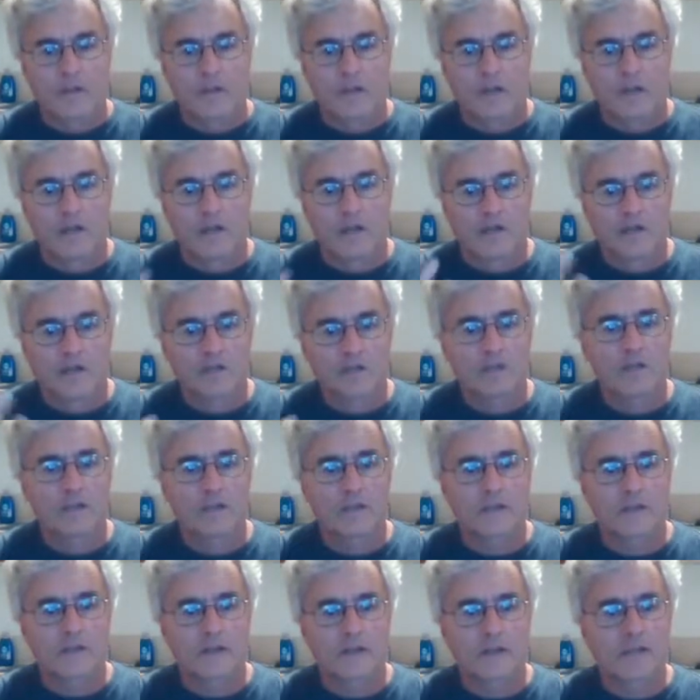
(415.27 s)
and others
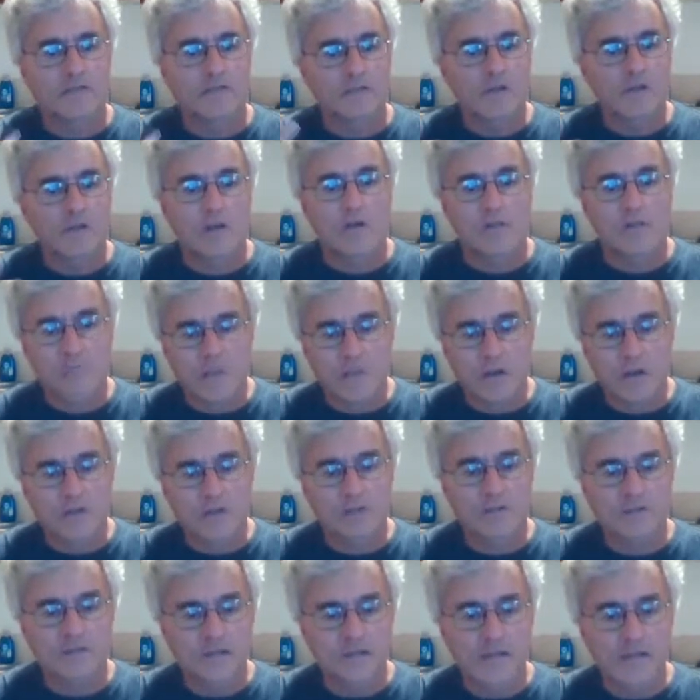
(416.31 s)
like that. Even Charles
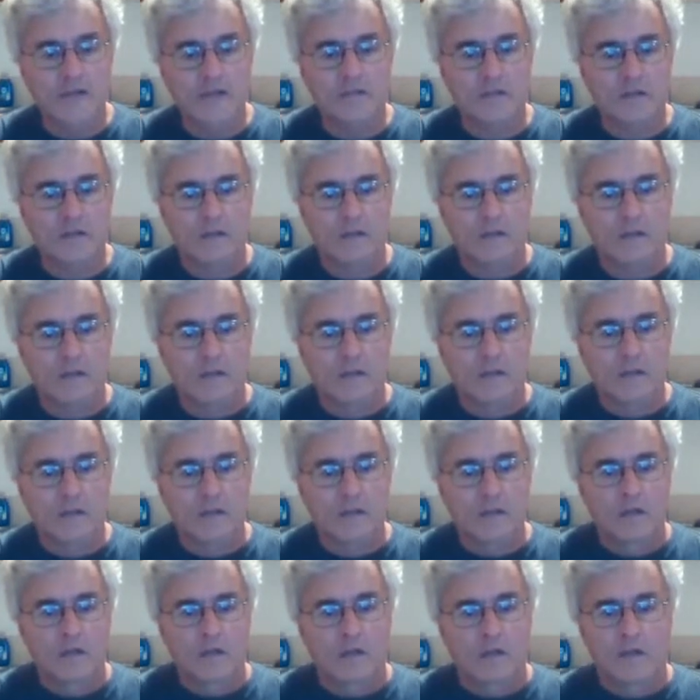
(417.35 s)
Bronson, the actor.
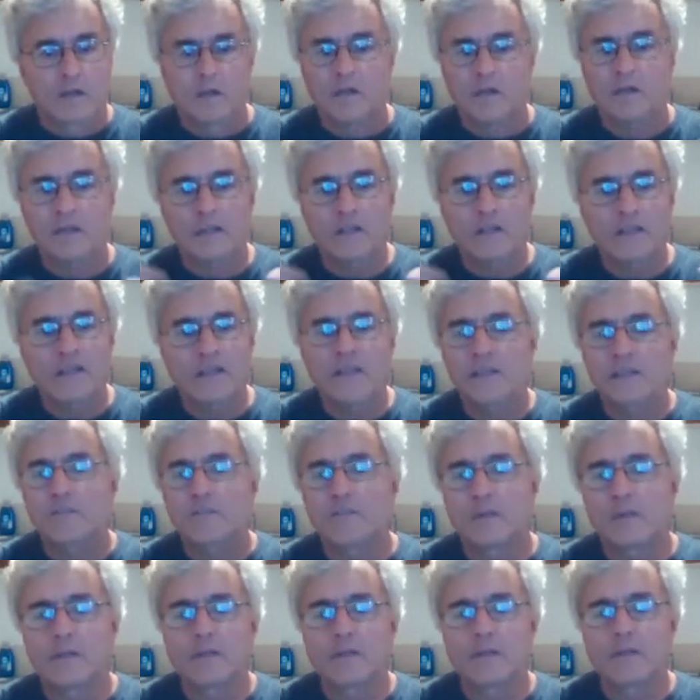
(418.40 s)
You look at his
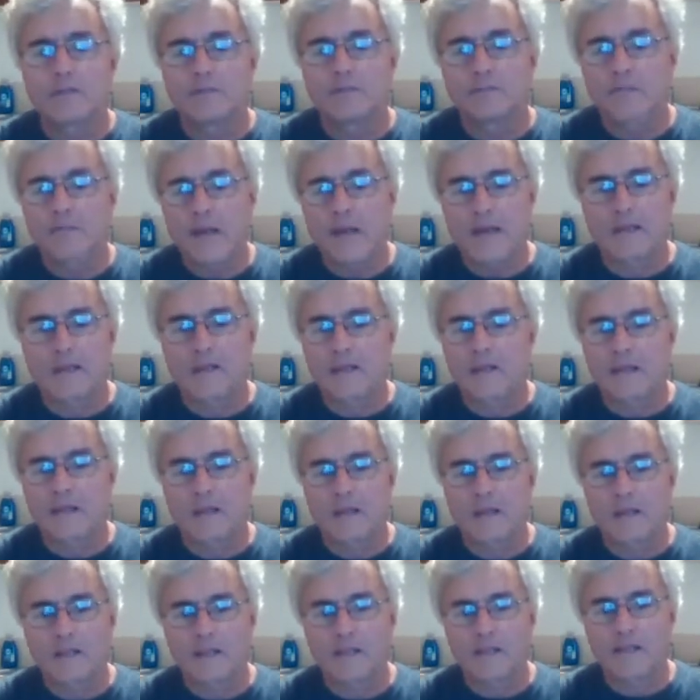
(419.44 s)
build back
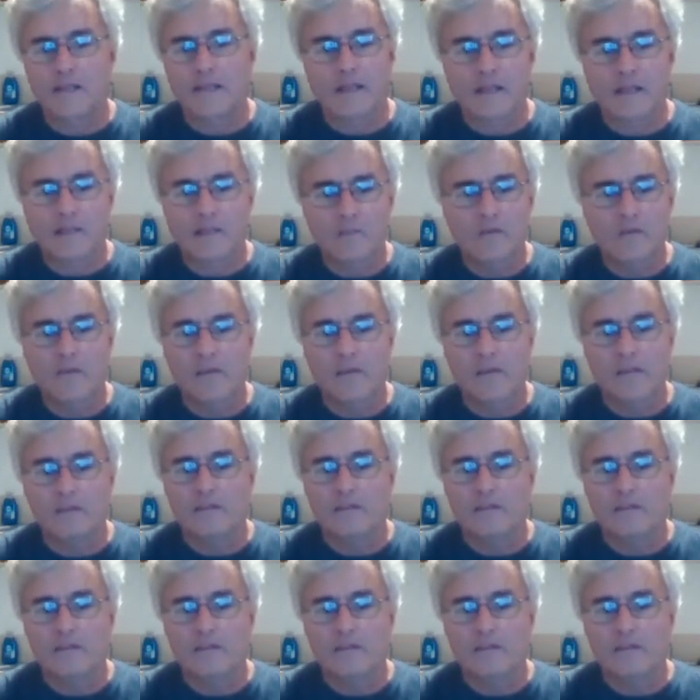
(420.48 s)
in the day, even when he was